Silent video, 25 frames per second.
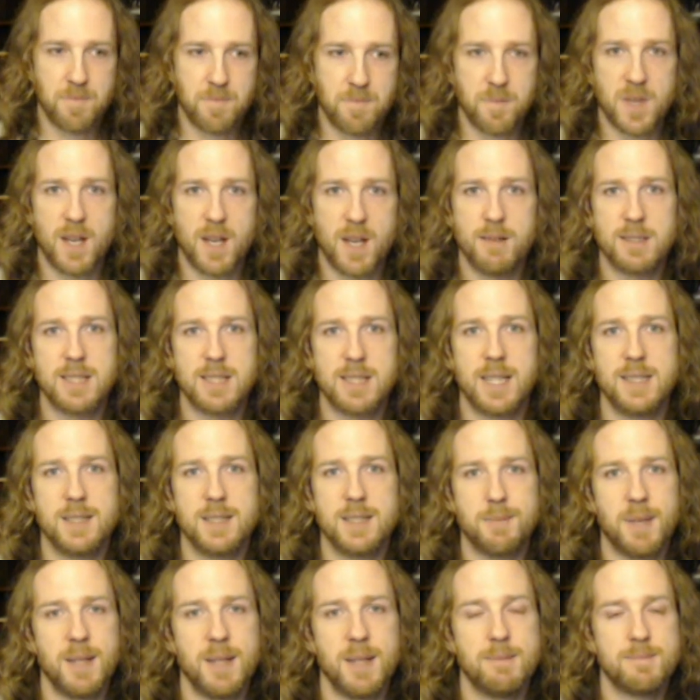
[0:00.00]

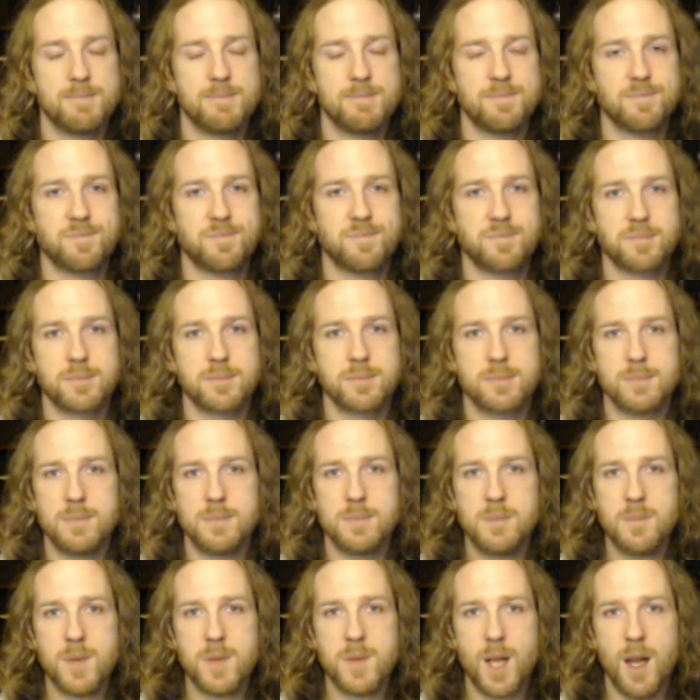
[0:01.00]
irritating me.
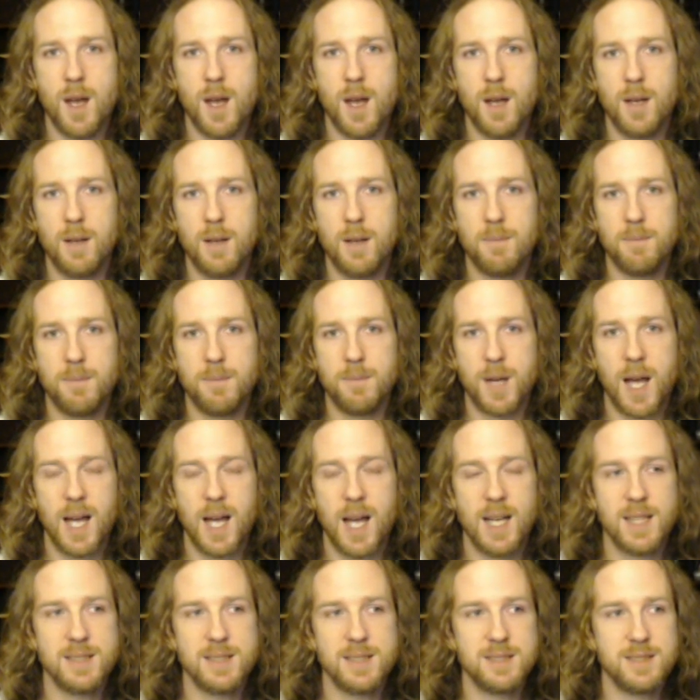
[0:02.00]

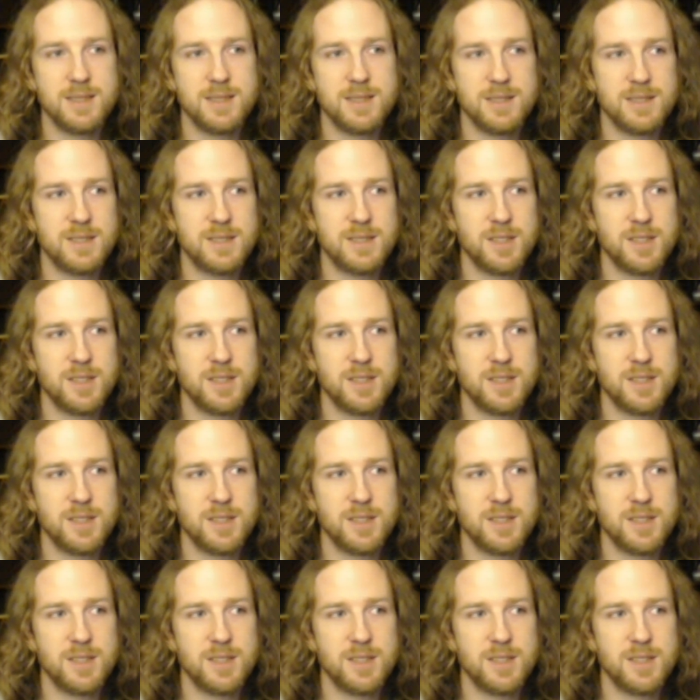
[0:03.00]
And